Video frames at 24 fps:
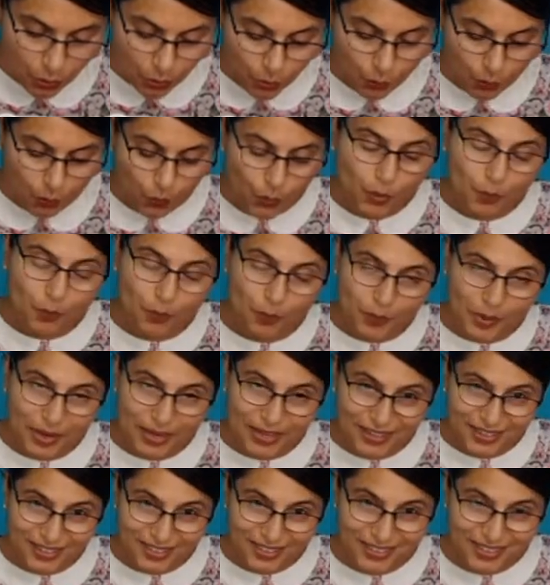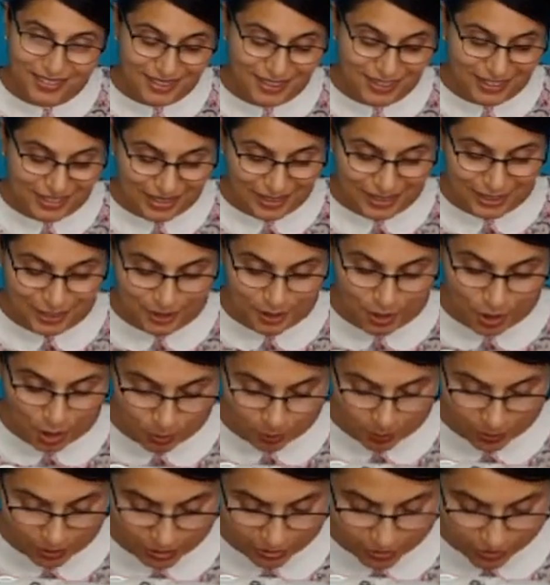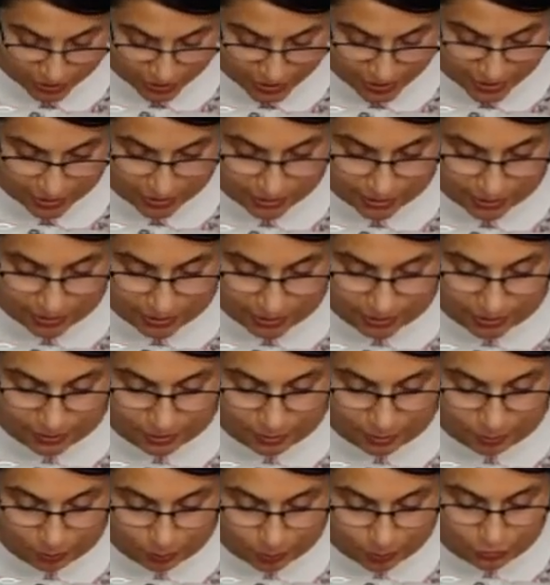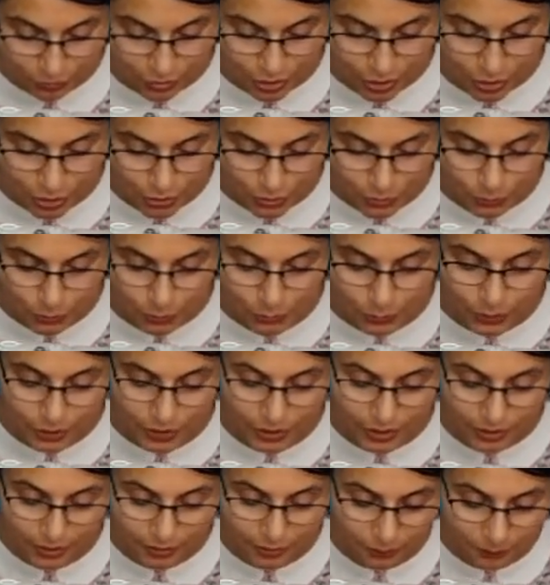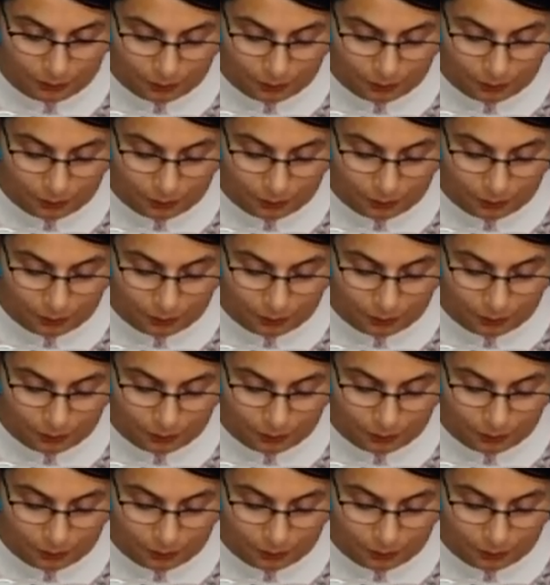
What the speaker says: what makes the garment nice and neat and professional looking.